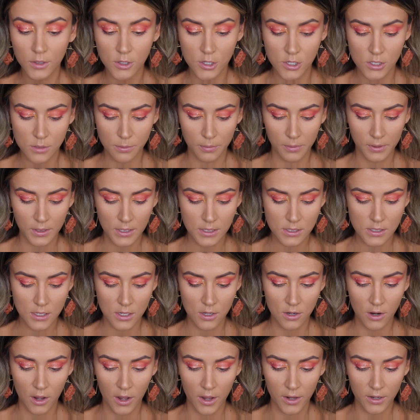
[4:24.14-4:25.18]
Just place a
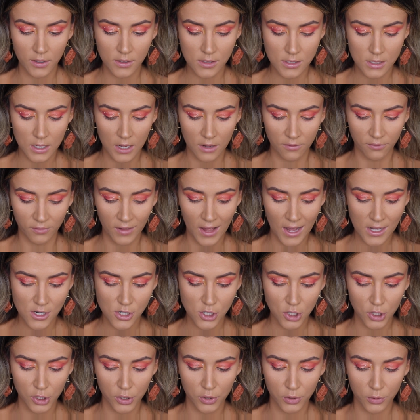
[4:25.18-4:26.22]
dot of
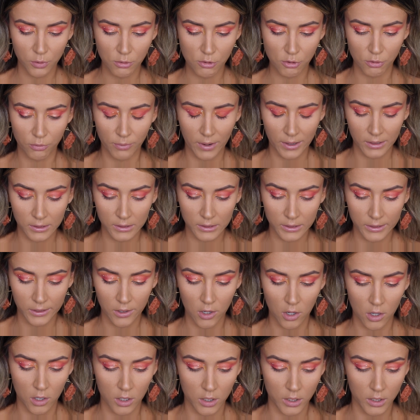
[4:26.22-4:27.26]
lash glue directly
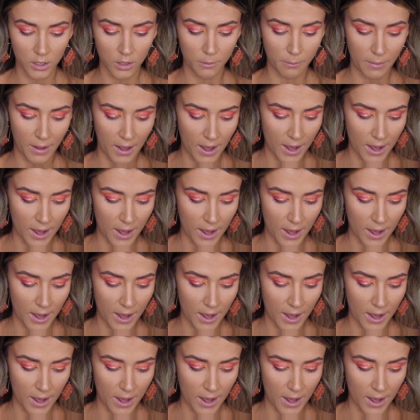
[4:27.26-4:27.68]
on my